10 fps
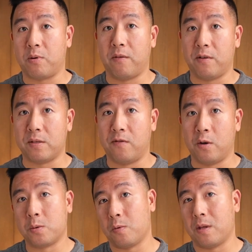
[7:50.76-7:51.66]
previous
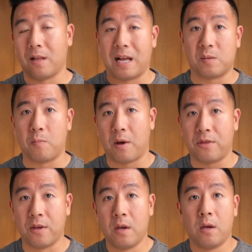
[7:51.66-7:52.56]
videos within the last
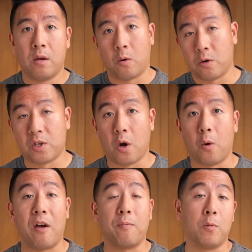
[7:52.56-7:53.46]
month or
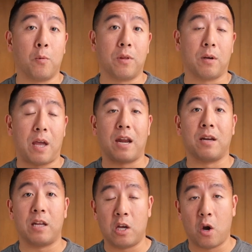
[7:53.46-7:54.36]
so have been with the
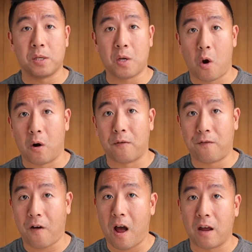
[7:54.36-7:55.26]
Canon EOS
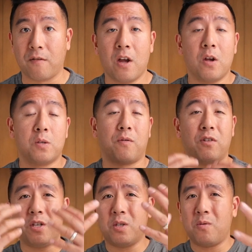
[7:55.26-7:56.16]
R5. So if
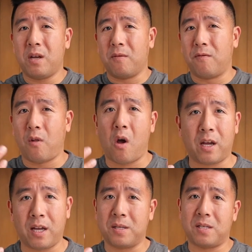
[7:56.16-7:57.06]
you're just doing
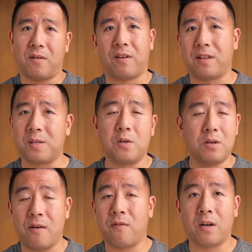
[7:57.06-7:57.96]
vlogging, stuff like this, you're
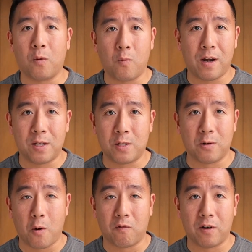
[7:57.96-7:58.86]
never gonna run into
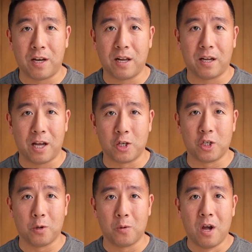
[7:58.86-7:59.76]
an overheating
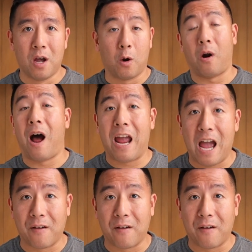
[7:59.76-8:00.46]
issue, or I